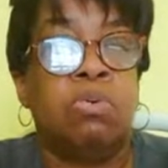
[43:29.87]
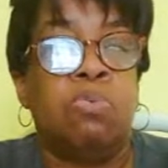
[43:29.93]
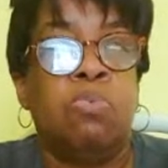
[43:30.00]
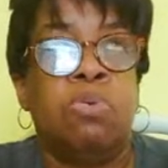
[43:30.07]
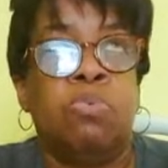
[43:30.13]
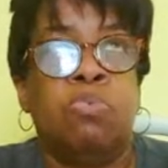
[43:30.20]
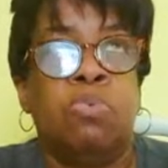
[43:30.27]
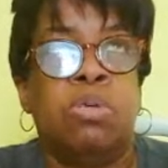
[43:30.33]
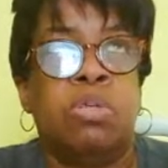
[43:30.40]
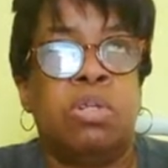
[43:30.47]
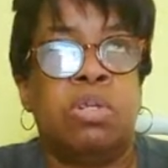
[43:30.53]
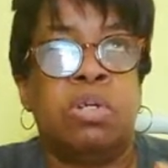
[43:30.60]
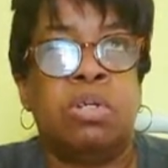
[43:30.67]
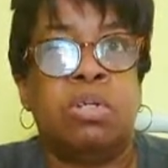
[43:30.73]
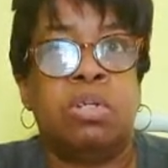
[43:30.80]
what was
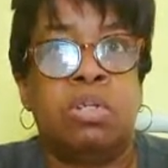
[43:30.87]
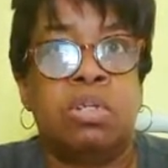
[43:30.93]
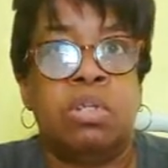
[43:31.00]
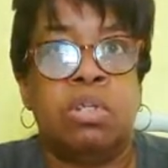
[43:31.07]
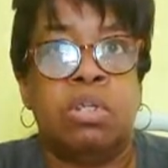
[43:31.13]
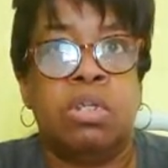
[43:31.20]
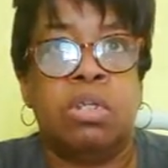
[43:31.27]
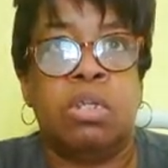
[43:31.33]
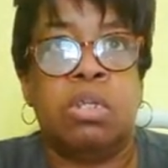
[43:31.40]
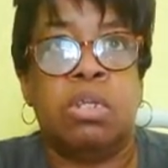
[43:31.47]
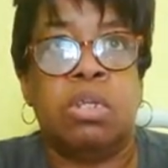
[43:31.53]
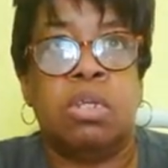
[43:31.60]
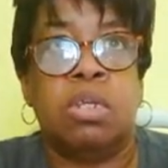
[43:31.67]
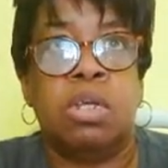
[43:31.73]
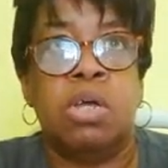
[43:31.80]
it?
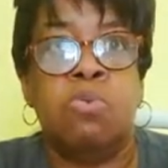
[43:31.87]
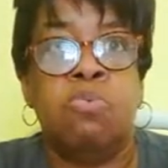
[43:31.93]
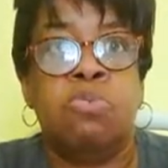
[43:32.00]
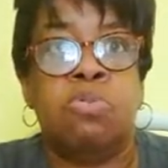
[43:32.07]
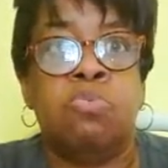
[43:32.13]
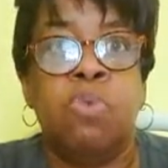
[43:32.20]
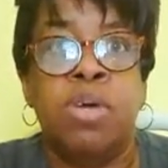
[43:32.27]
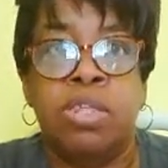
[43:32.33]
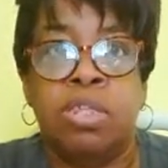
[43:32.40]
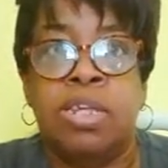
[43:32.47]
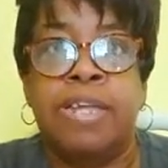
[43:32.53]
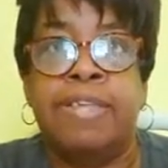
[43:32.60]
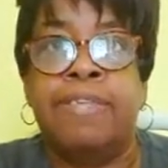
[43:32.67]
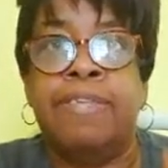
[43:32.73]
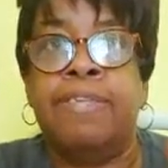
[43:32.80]
It was
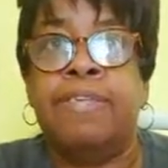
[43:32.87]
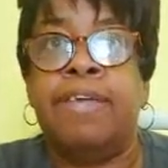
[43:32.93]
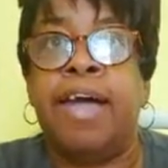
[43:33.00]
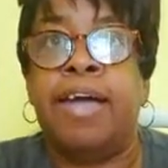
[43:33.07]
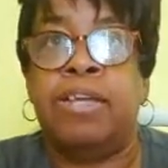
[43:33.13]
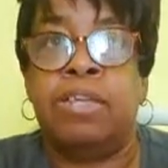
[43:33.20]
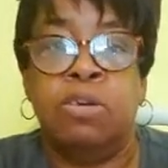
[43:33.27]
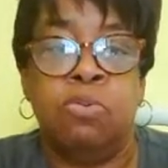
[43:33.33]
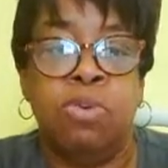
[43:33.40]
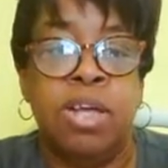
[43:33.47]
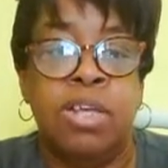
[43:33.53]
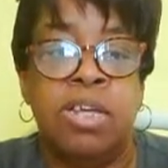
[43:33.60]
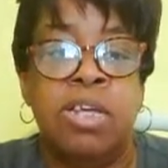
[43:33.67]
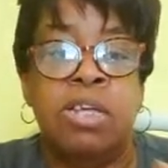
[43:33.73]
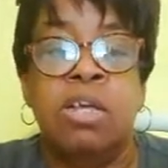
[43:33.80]
Wednesday night the one I
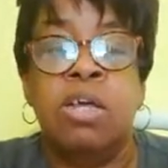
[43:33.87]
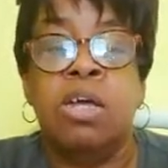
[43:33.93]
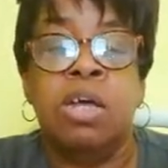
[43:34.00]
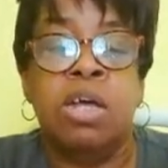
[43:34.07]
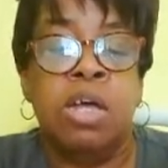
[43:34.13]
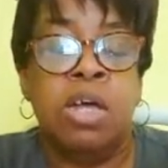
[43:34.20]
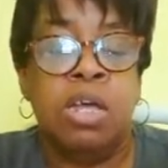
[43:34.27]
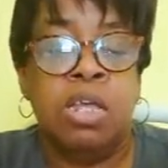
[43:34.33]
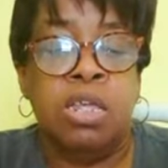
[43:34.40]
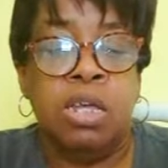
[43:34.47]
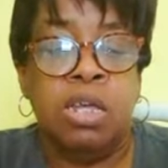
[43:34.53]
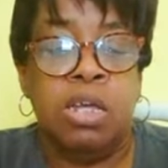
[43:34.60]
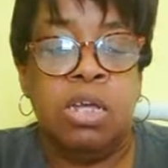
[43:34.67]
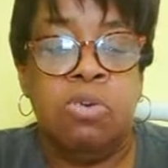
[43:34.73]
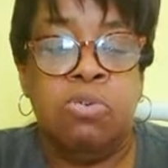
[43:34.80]
did.
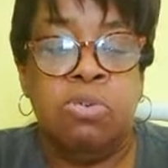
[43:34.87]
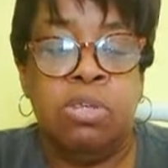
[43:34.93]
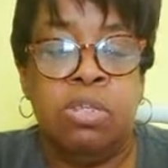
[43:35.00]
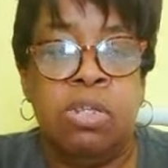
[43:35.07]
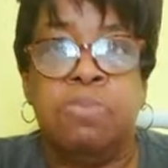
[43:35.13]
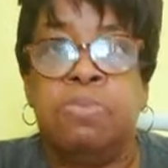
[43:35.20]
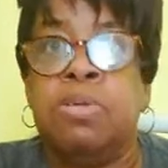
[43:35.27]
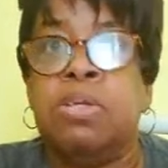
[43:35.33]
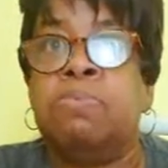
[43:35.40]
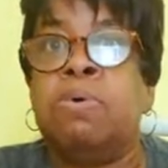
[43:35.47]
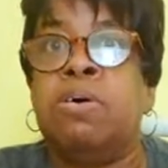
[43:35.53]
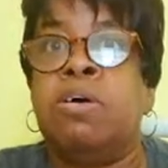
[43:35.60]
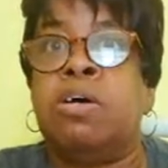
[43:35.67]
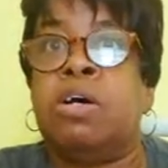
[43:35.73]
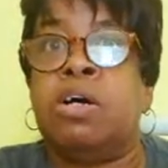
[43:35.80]
It was something
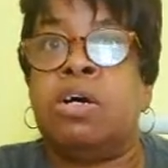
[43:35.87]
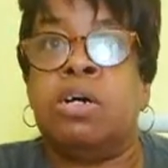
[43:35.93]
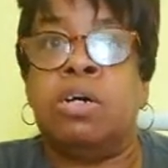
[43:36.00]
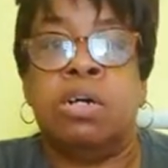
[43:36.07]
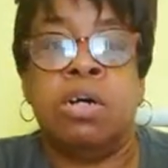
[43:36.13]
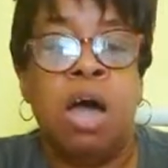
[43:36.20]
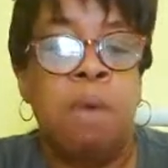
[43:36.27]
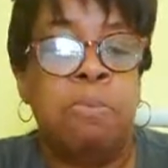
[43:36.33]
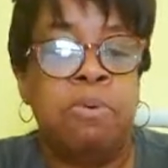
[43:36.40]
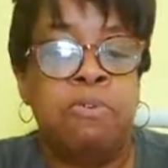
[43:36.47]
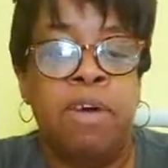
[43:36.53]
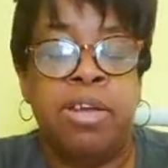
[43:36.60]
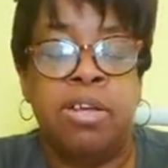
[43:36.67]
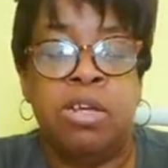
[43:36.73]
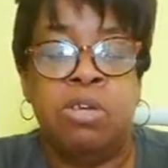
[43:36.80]
about a
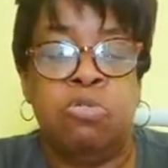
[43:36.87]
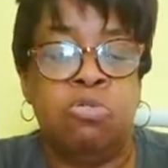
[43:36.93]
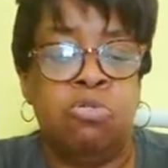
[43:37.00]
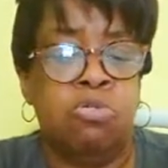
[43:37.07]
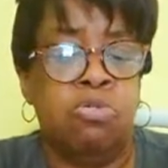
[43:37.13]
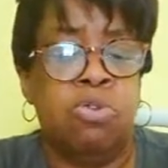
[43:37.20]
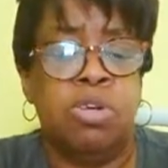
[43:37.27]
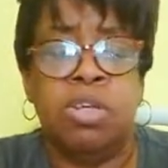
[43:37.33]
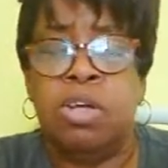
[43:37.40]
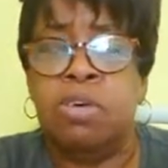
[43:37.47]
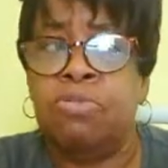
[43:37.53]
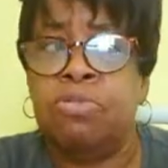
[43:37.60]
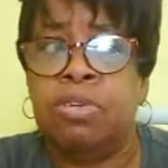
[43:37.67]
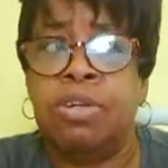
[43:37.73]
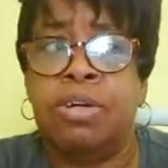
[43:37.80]
copyright issue. And I
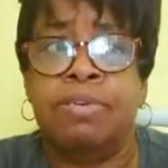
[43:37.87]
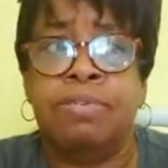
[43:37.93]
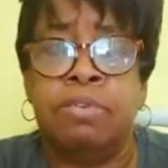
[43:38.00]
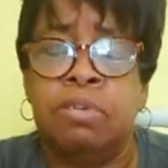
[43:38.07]
was like,